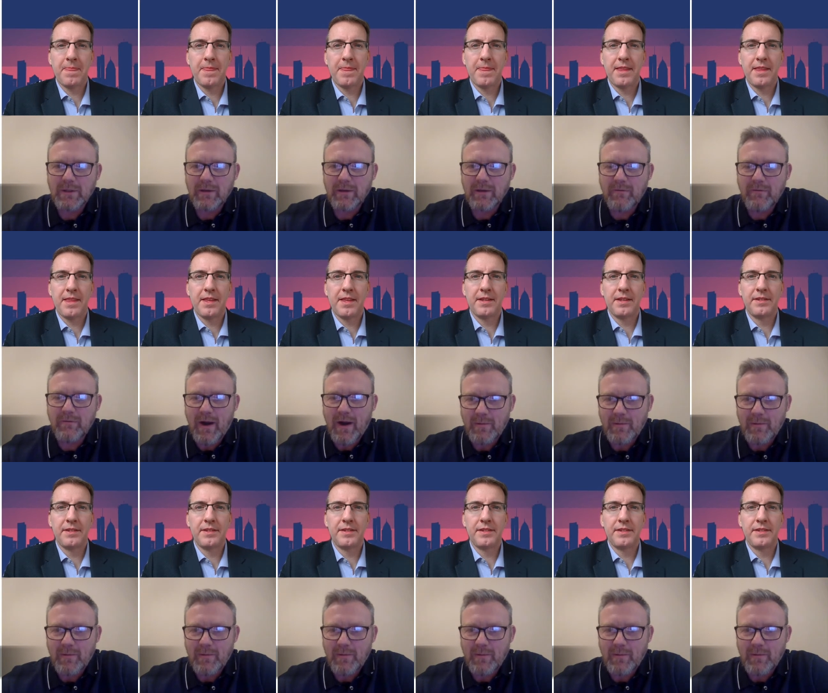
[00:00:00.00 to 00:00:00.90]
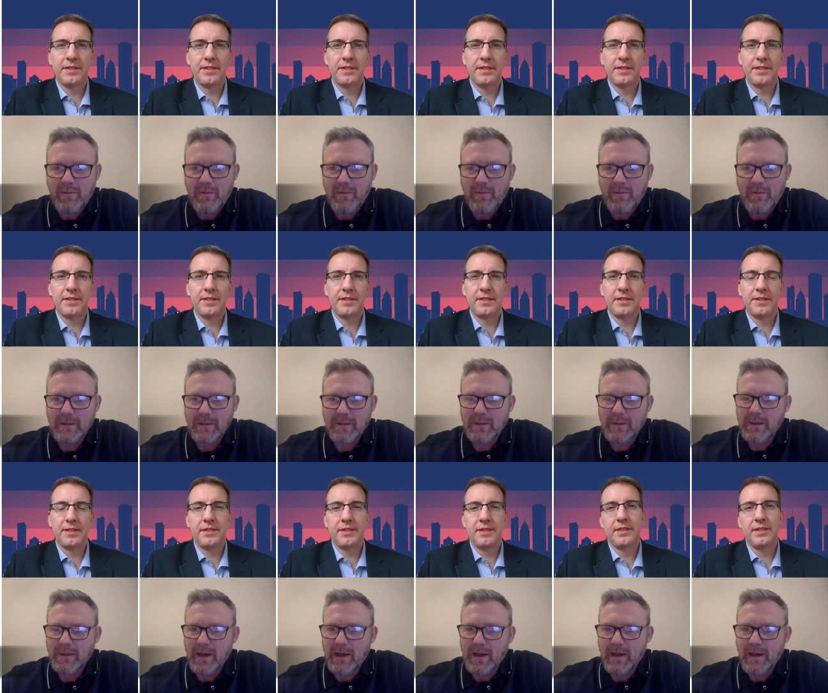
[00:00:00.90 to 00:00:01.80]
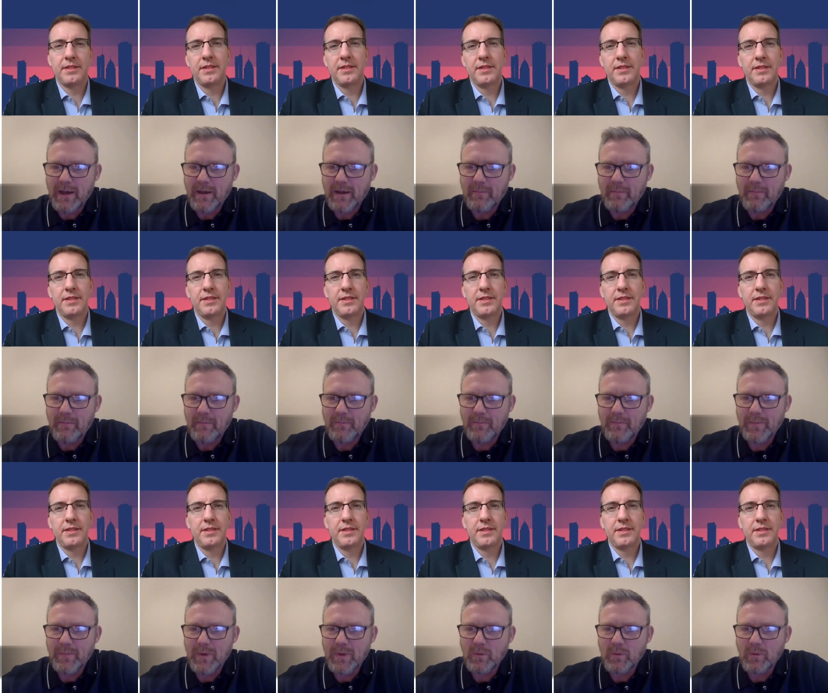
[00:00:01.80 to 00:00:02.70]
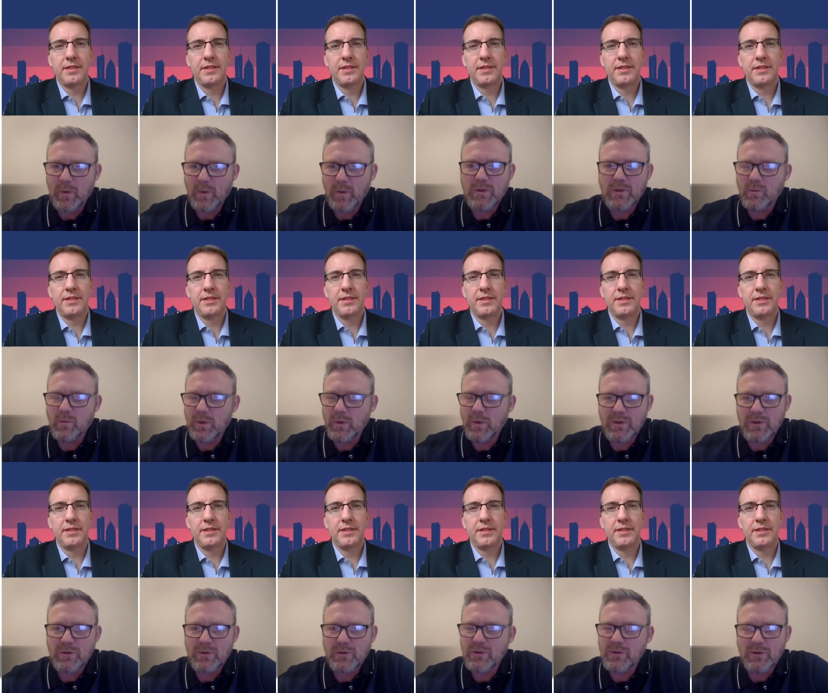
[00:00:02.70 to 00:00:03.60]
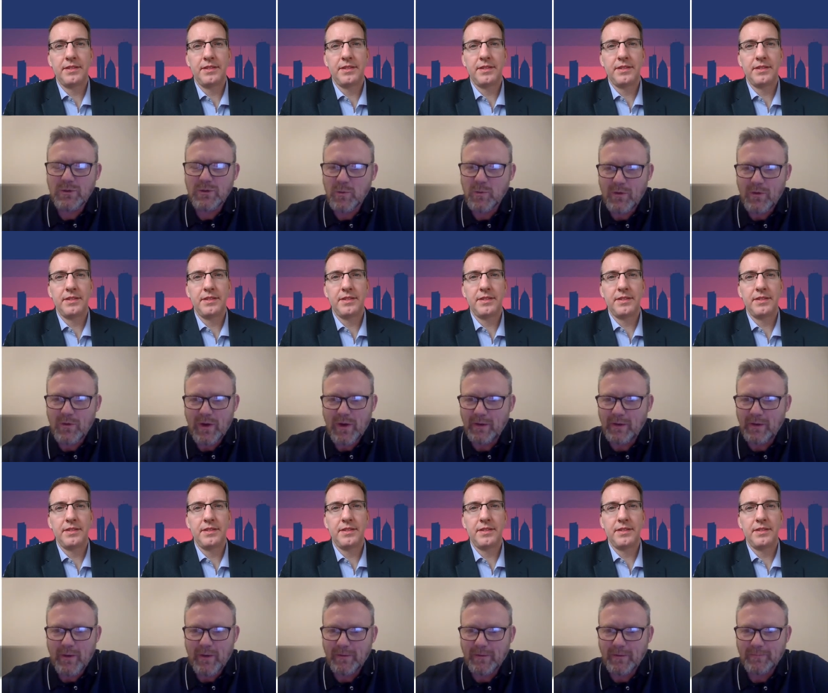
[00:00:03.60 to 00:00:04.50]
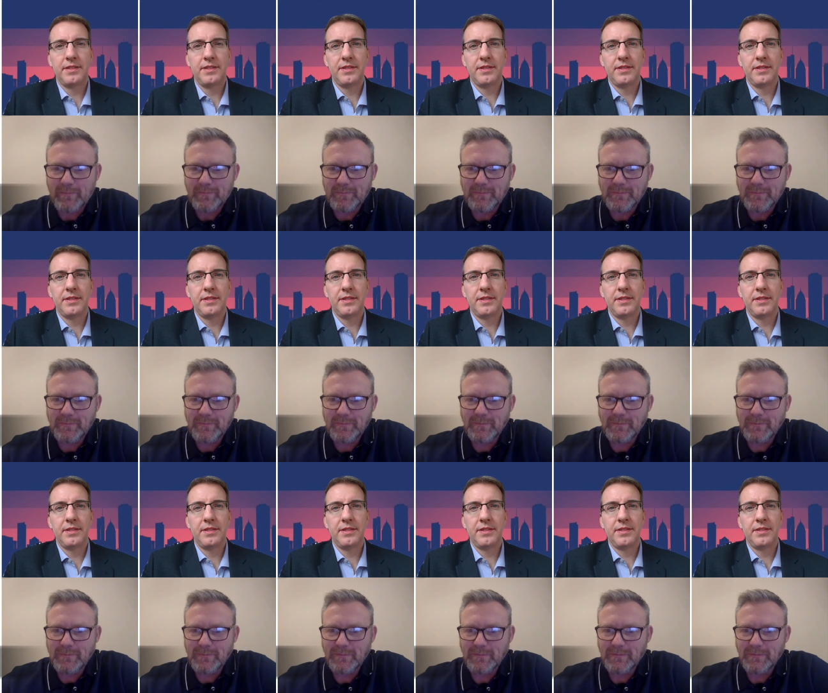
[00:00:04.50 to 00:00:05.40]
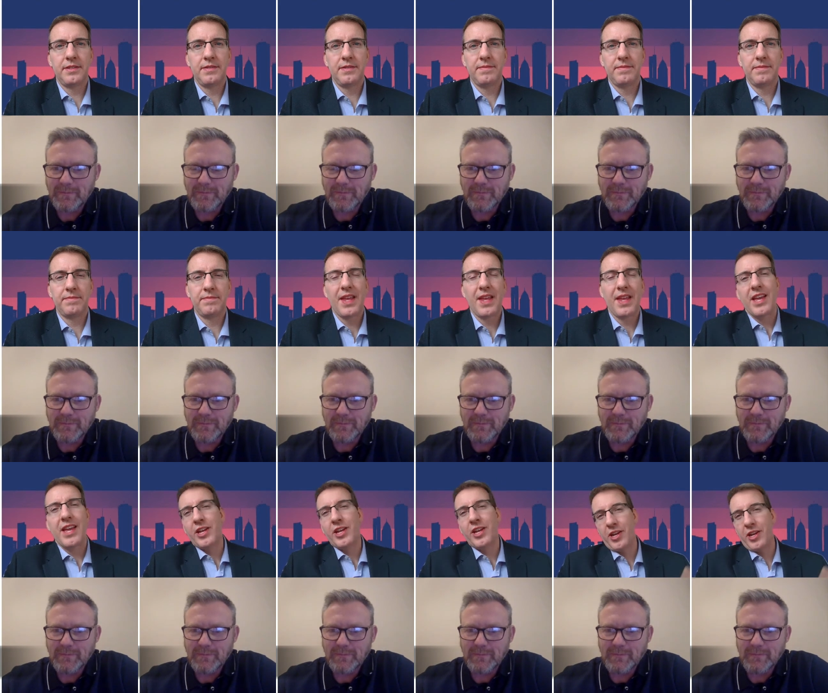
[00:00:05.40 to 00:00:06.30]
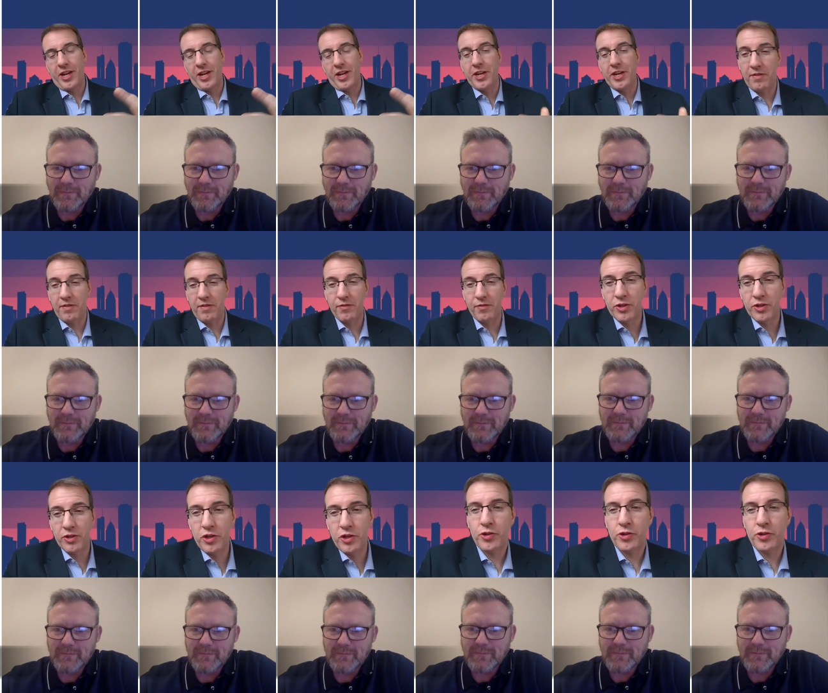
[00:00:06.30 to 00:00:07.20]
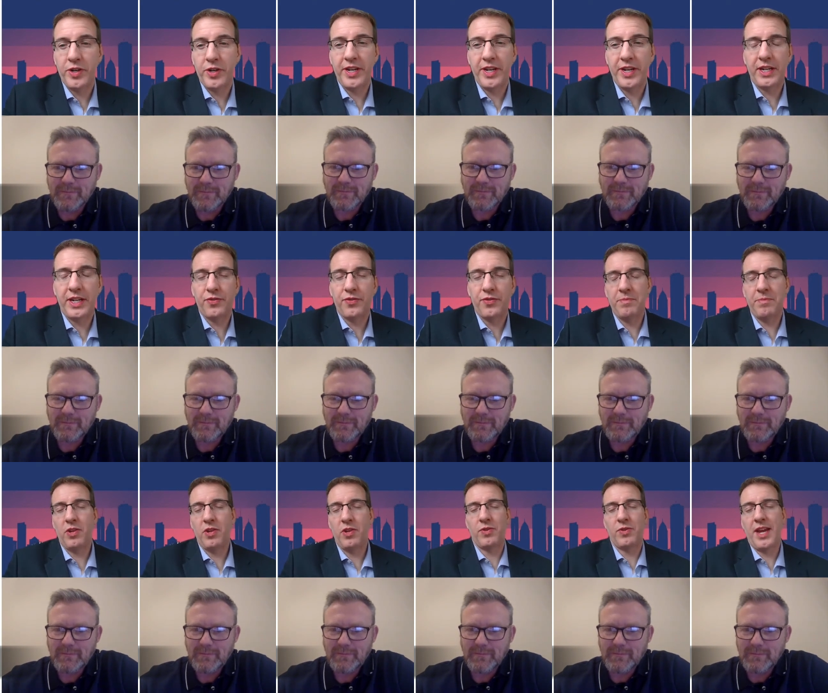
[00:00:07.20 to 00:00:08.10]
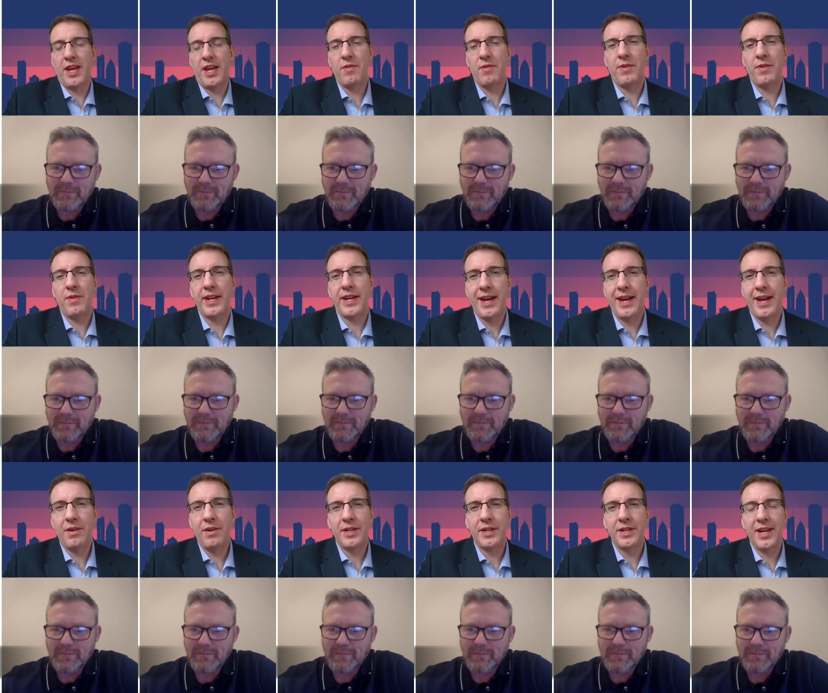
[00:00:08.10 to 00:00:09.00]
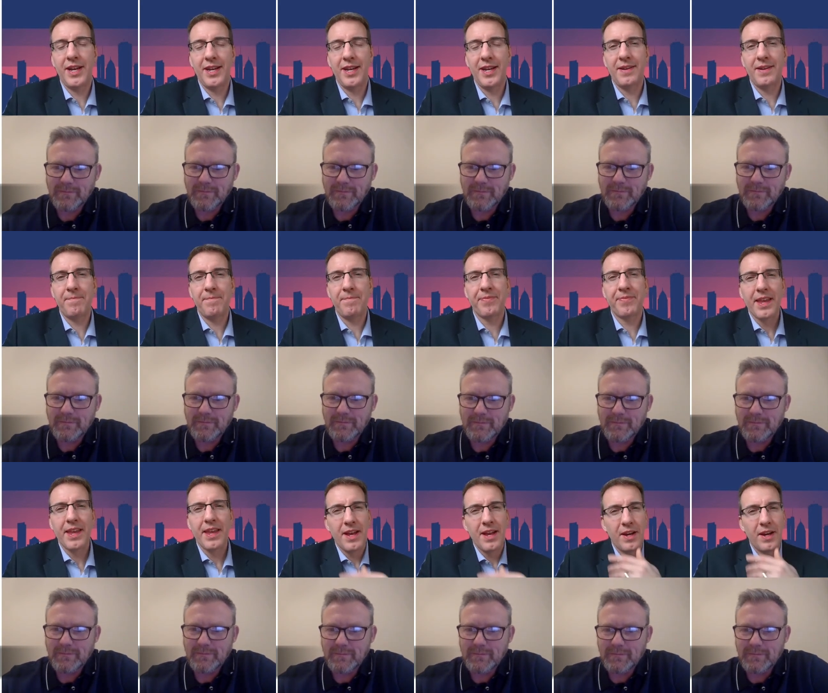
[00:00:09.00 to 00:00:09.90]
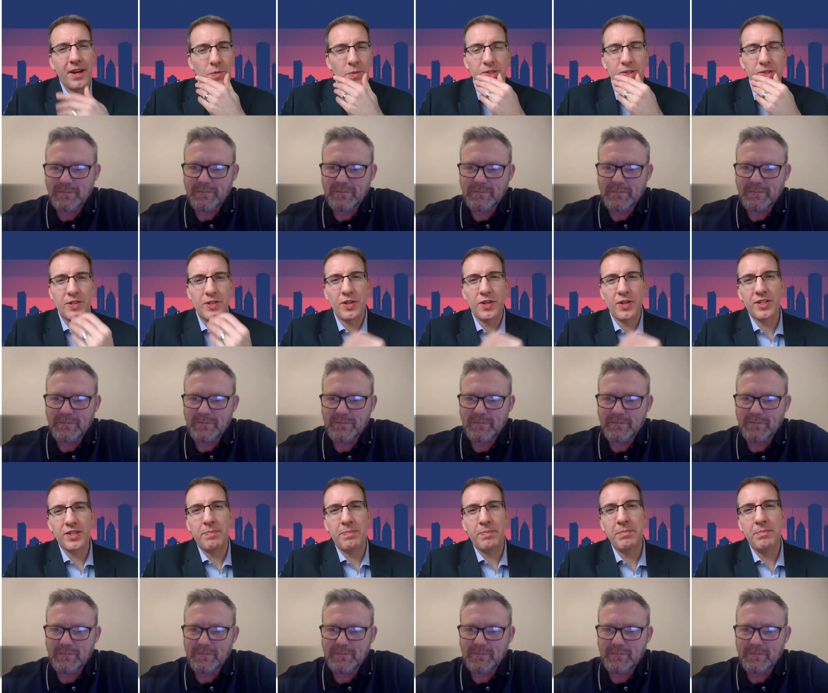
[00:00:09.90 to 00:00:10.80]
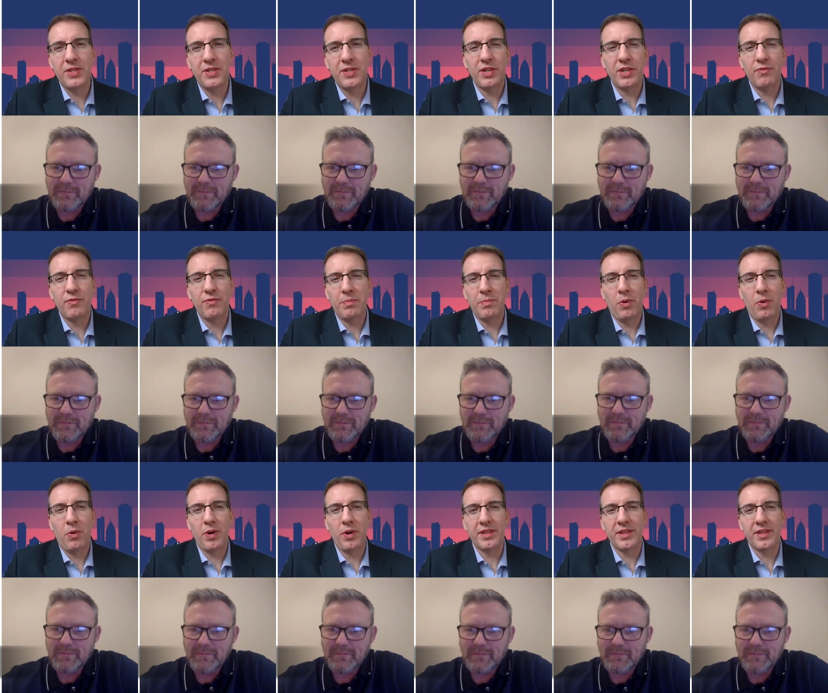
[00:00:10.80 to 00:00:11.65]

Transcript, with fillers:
Speaker 1: on the environment is, um, we should we should just do more anyway.
Speaker 2: And of course, you're joining us from the UK right now. And, and I once saw this BBC report that